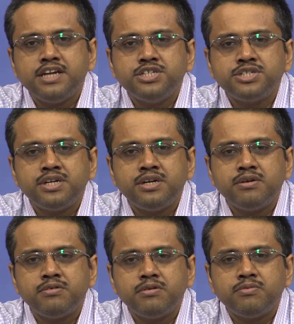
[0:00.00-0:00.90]
addition,
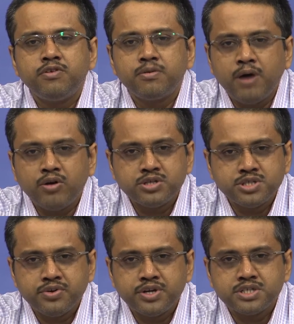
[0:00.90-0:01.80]
for power
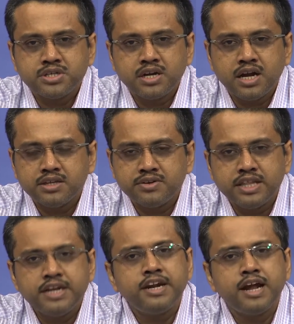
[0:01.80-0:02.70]
generation and other
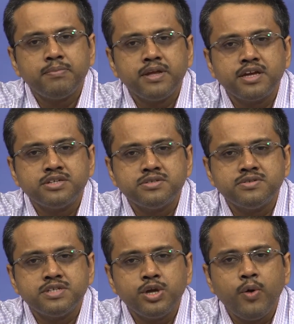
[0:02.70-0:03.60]
related
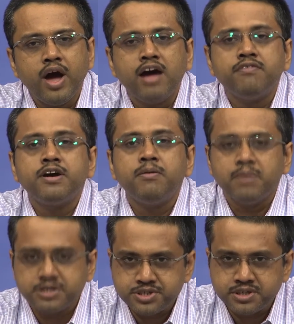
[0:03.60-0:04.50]
applications, you have
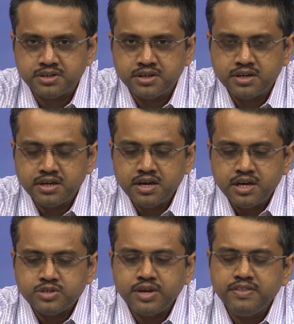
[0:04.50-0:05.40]
combustion.
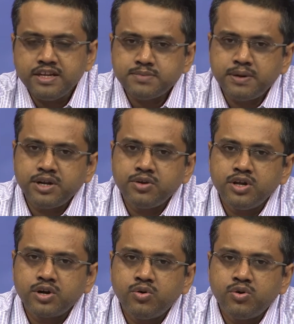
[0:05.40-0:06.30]
So, in this
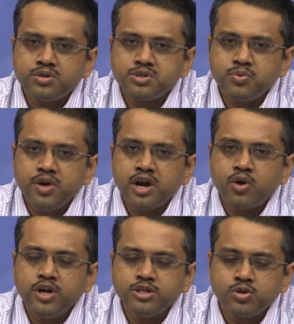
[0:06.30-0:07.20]
particular course, we are
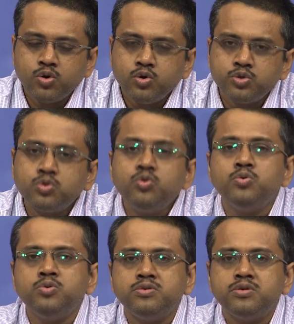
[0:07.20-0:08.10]
going to go
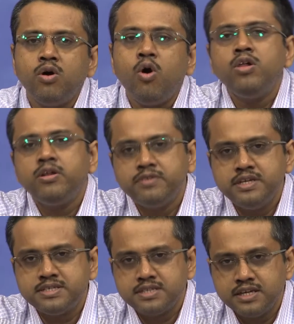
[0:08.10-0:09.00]
through all of
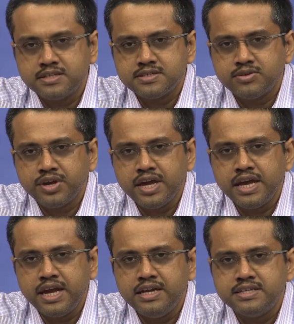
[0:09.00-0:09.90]
these things, okay,
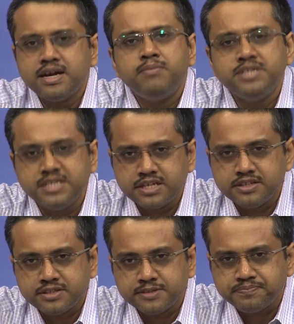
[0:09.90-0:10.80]
in some
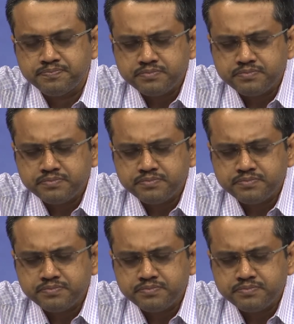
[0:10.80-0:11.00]
details.